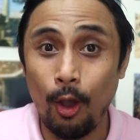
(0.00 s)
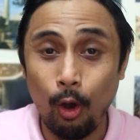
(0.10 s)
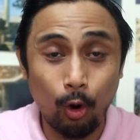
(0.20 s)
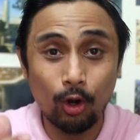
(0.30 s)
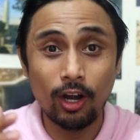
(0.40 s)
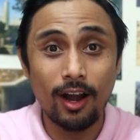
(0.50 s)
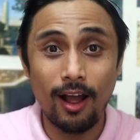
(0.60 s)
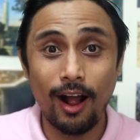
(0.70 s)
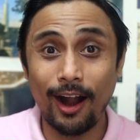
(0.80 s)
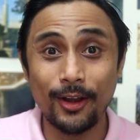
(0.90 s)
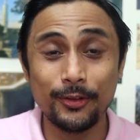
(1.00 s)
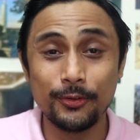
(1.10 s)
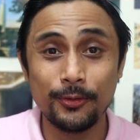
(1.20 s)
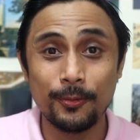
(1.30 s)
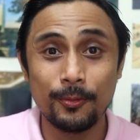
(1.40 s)
Or are
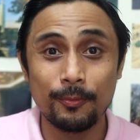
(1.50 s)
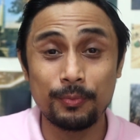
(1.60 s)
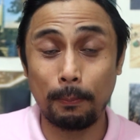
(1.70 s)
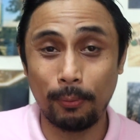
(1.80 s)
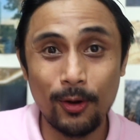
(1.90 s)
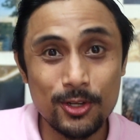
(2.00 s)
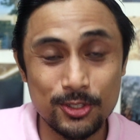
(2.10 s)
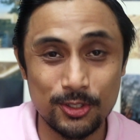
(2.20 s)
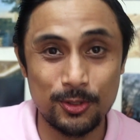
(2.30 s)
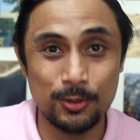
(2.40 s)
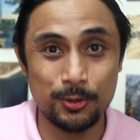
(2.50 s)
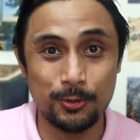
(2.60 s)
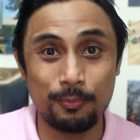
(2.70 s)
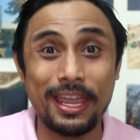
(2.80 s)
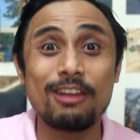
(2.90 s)
you the person
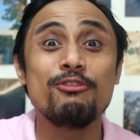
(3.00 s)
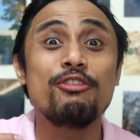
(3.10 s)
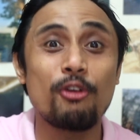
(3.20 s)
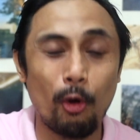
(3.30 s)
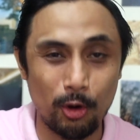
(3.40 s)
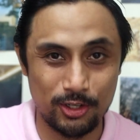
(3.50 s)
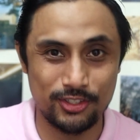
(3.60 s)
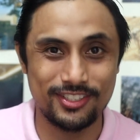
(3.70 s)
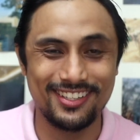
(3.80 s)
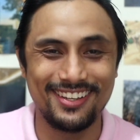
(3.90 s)
who enforced